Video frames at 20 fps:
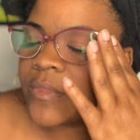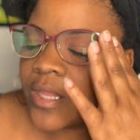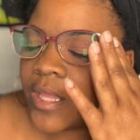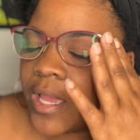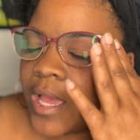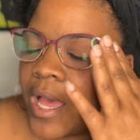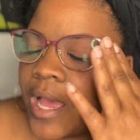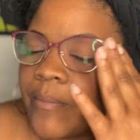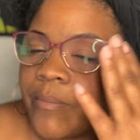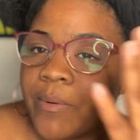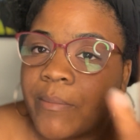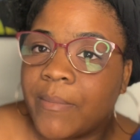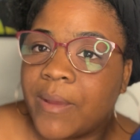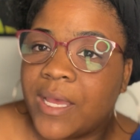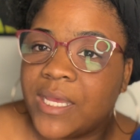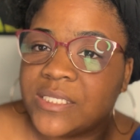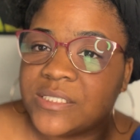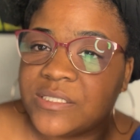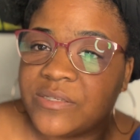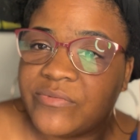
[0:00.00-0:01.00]

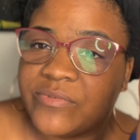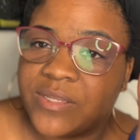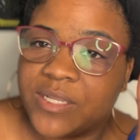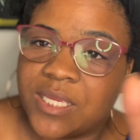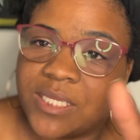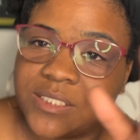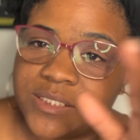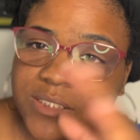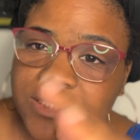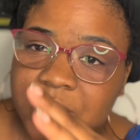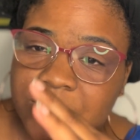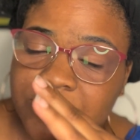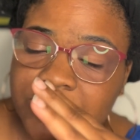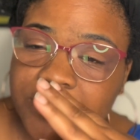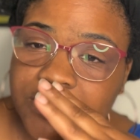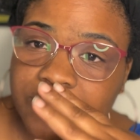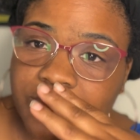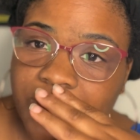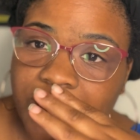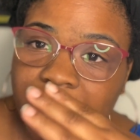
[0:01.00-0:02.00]
compromise in relationships, which
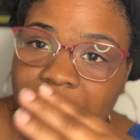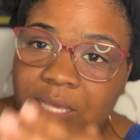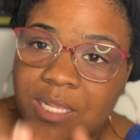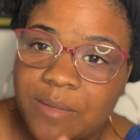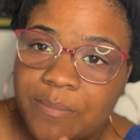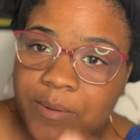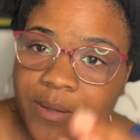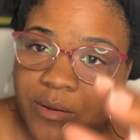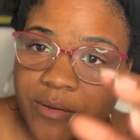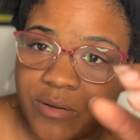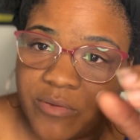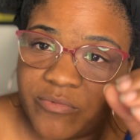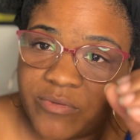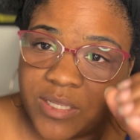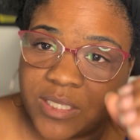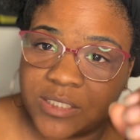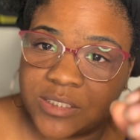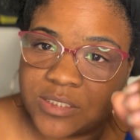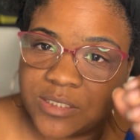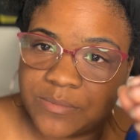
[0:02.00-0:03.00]
is why a lot of
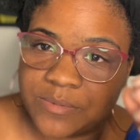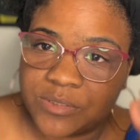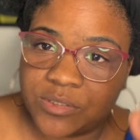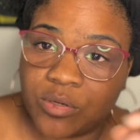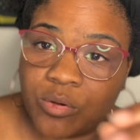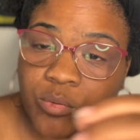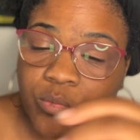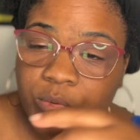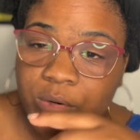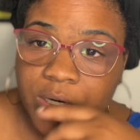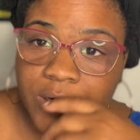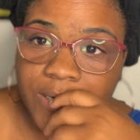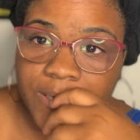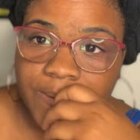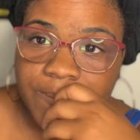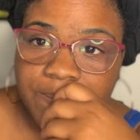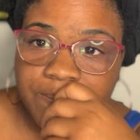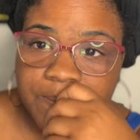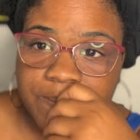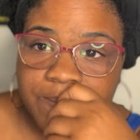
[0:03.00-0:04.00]
relationships don't work.